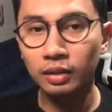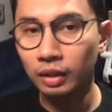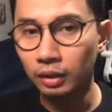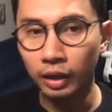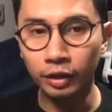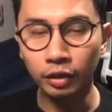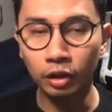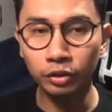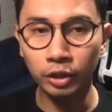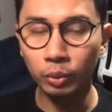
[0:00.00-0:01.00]
then later
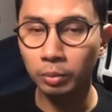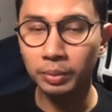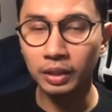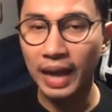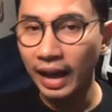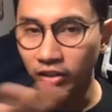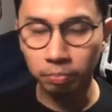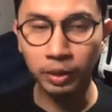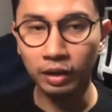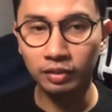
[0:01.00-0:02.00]
on there will be
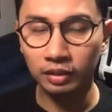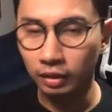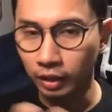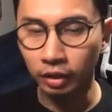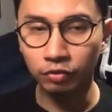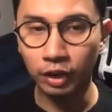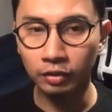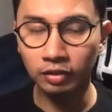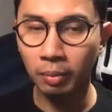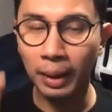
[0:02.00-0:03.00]
aspects in the later
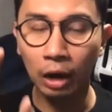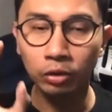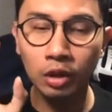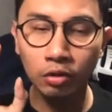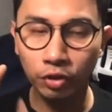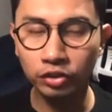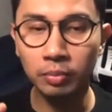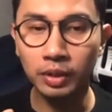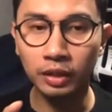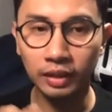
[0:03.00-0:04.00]
phases about
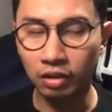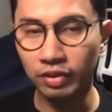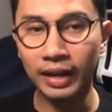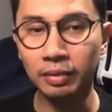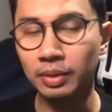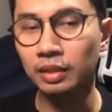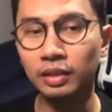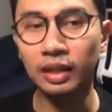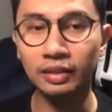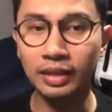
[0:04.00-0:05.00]
visibility and
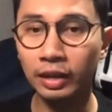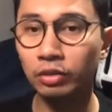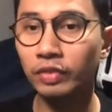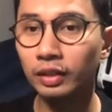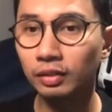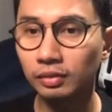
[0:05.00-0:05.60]
viability at the end of it.